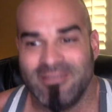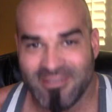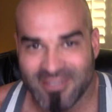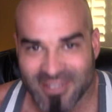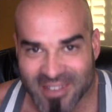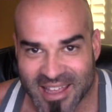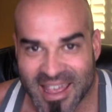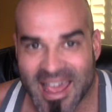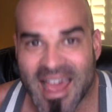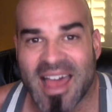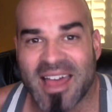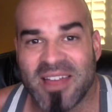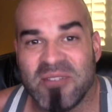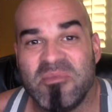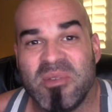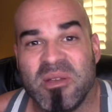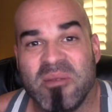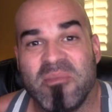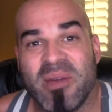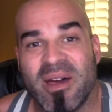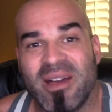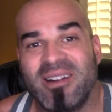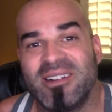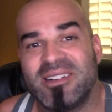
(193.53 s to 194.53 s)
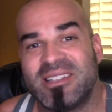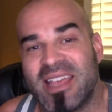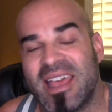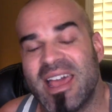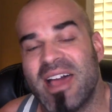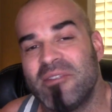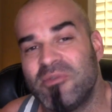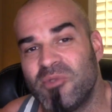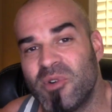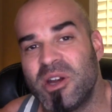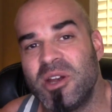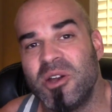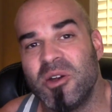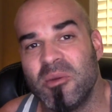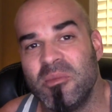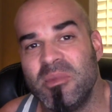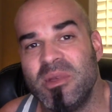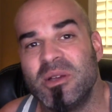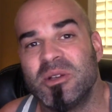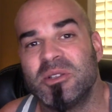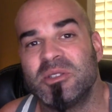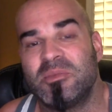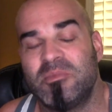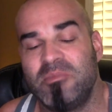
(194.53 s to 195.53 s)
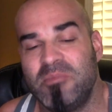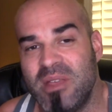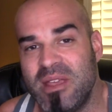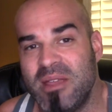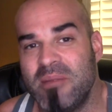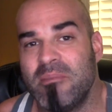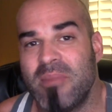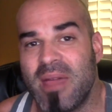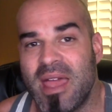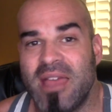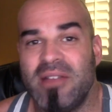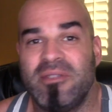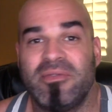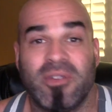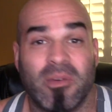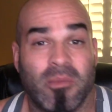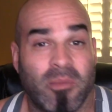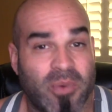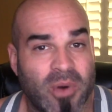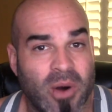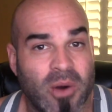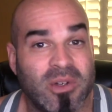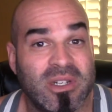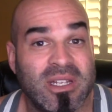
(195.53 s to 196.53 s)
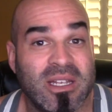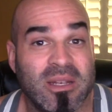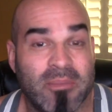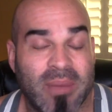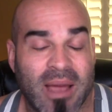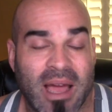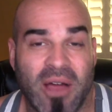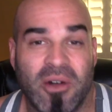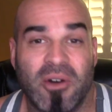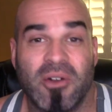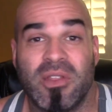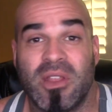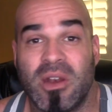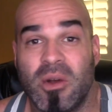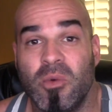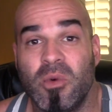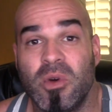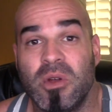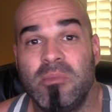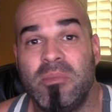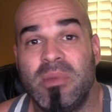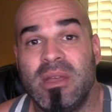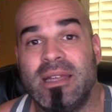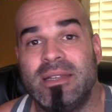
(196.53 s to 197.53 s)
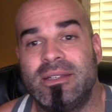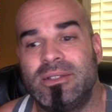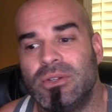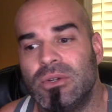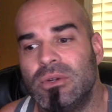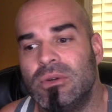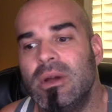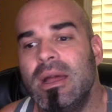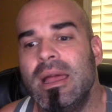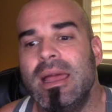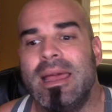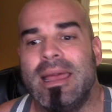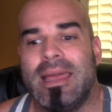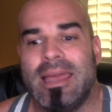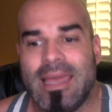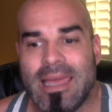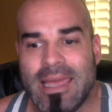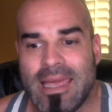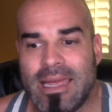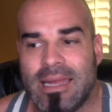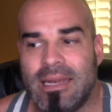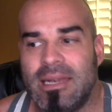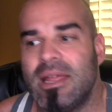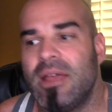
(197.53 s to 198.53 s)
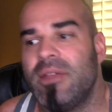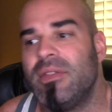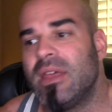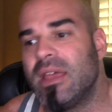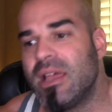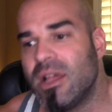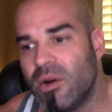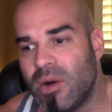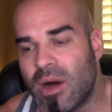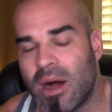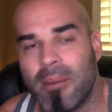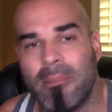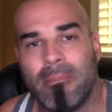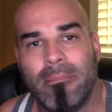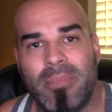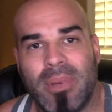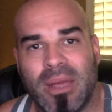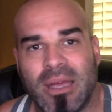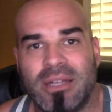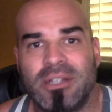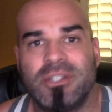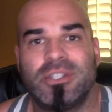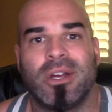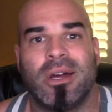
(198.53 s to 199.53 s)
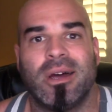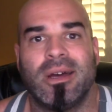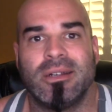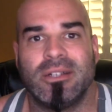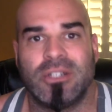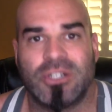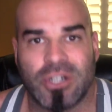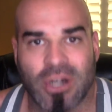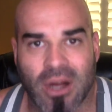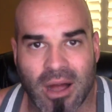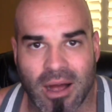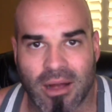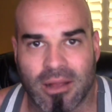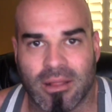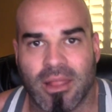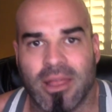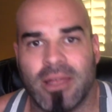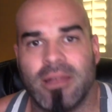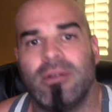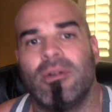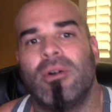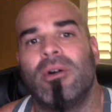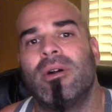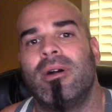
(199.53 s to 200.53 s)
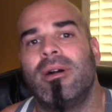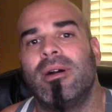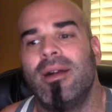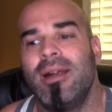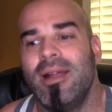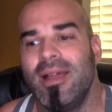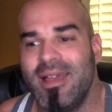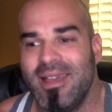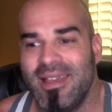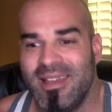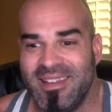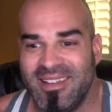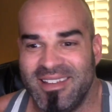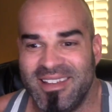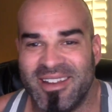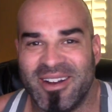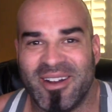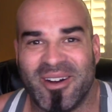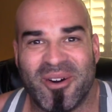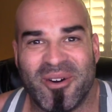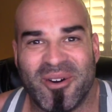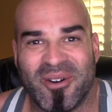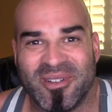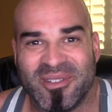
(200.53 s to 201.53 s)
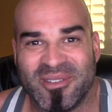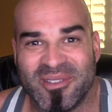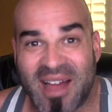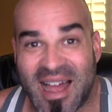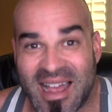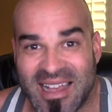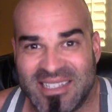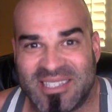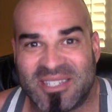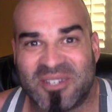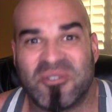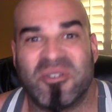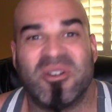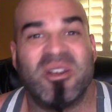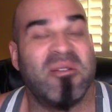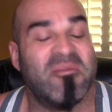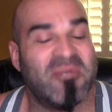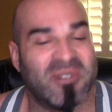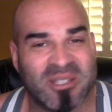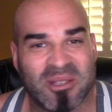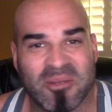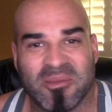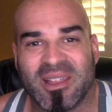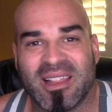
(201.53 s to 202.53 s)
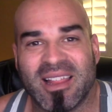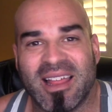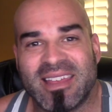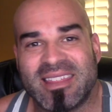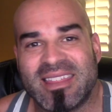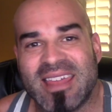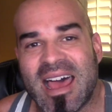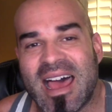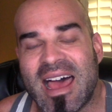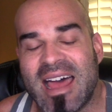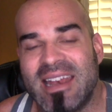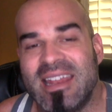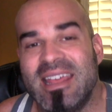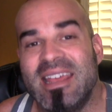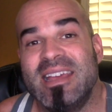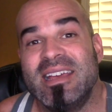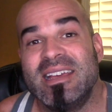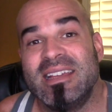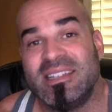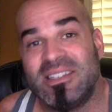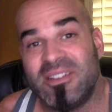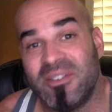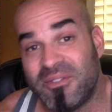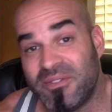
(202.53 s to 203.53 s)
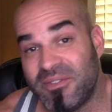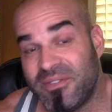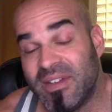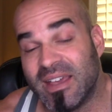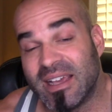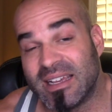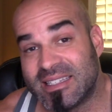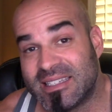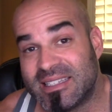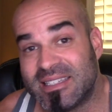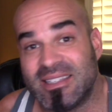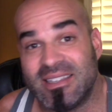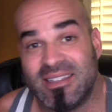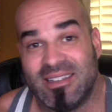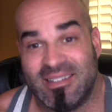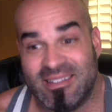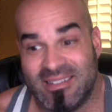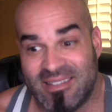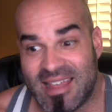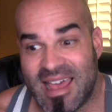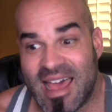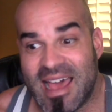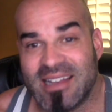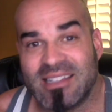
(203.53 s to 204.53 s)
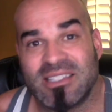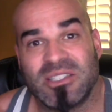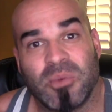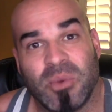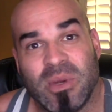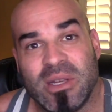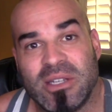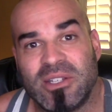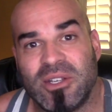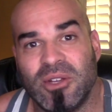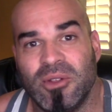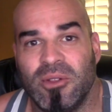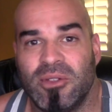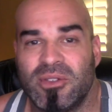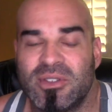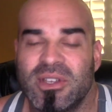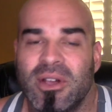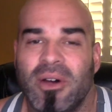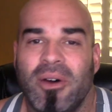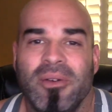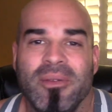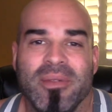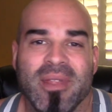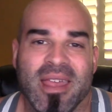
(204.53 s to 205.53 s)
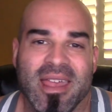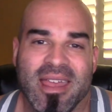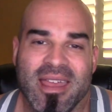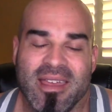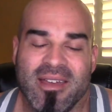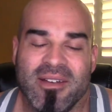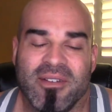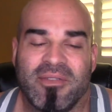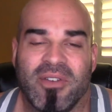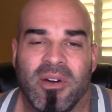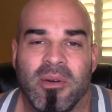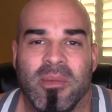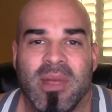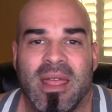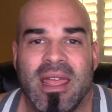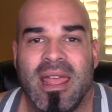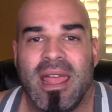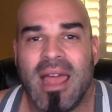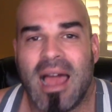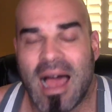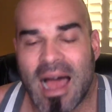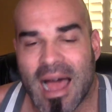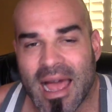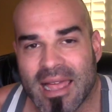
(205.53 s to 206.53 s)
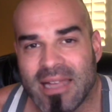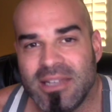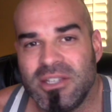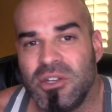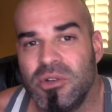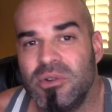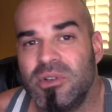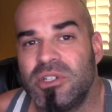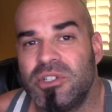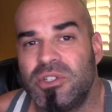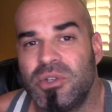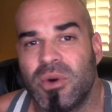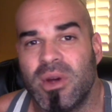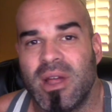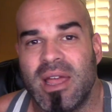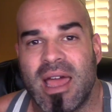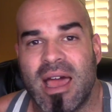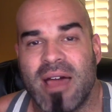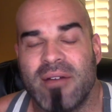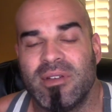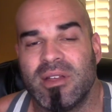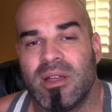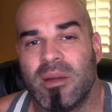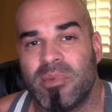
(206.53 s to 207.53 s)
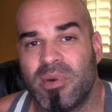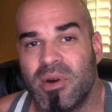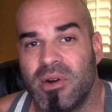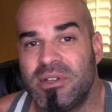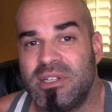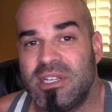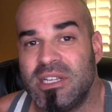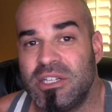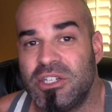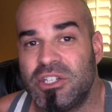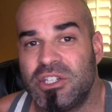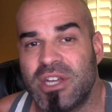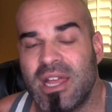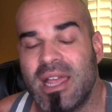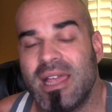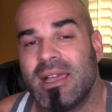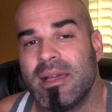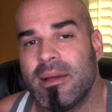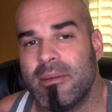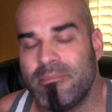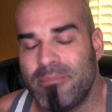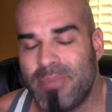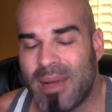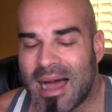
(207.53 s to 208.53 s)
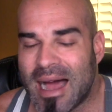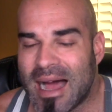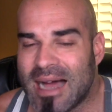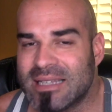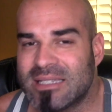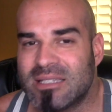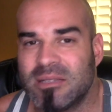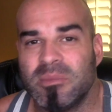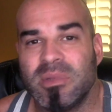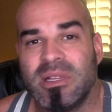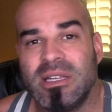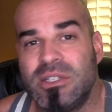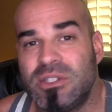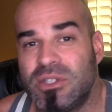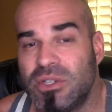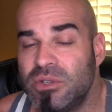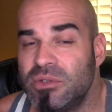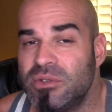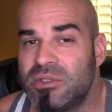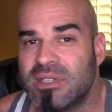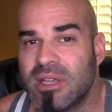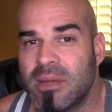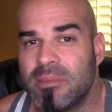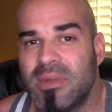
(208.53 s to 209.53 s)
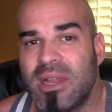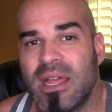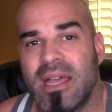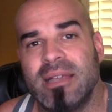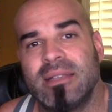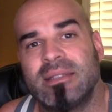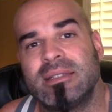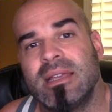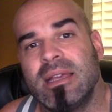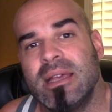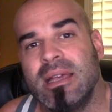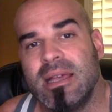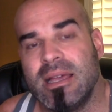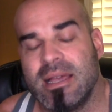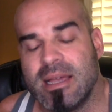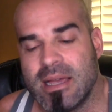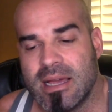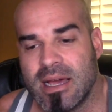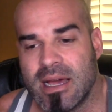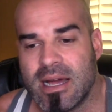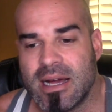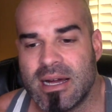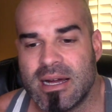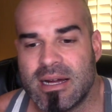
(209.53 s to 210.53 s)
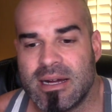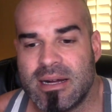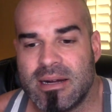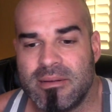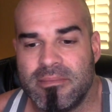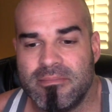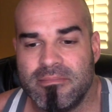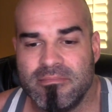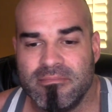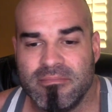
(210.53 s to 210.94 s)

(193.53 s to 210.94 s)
yeah, it'd be better to have one of your meals be made from protein powder than it would be to eat and then go out and binge on chocolate or ice cream or something like that to fix that sweet tooth. So for me, I do enjoy having a protein shake, possibly 2 some days. I